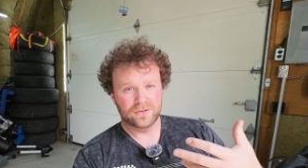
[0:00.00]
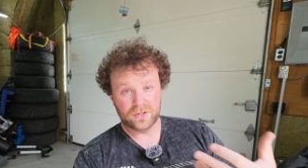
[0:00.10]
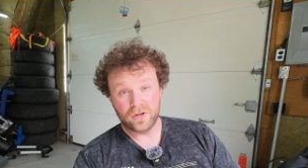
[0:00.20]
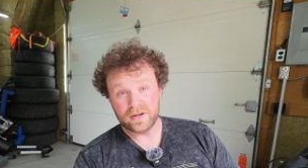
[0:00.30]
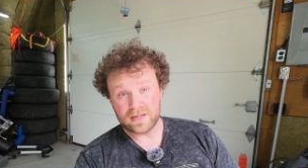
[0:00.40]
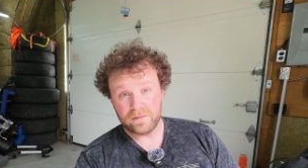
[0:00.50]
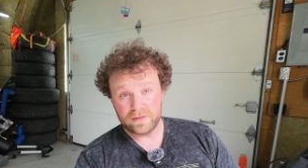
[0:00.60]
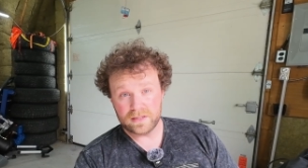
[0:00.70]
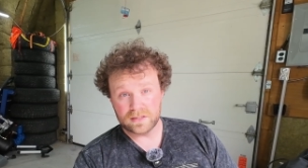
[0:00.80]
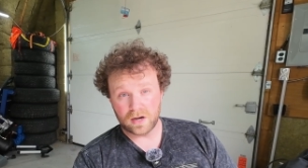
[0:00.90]
There's a lot of
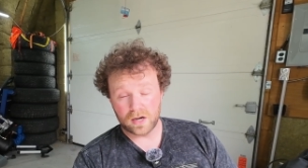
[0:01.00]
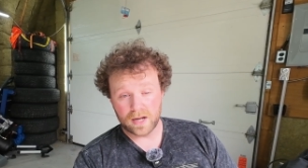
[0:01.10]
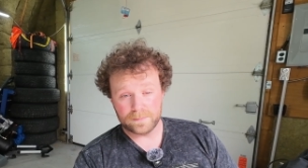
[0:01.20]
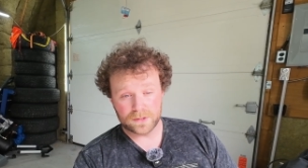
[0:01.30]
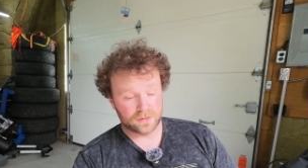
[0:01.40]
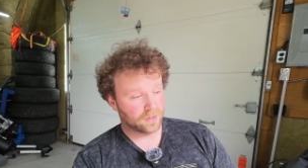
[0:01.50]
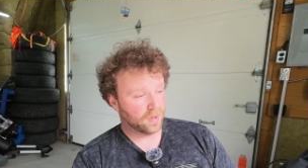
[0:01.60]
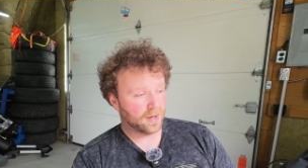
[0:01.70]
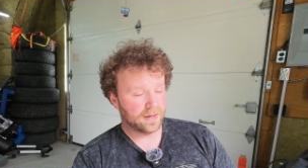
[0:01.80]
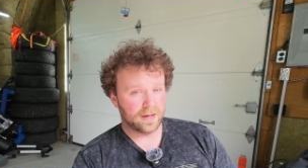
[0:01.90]
EV startups. There's a
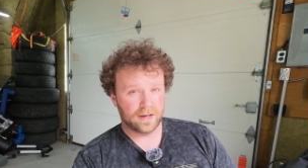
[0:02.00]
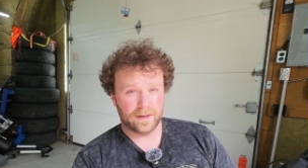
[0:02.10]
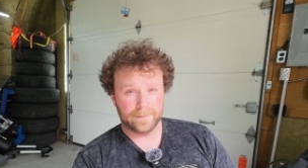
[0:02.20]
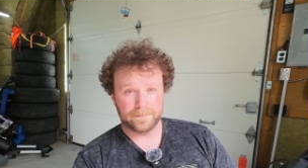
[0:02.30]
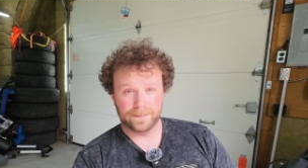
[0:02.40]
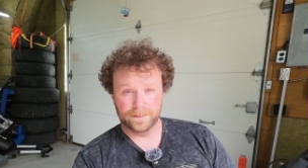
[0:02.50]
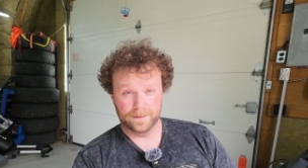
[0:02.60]
lot of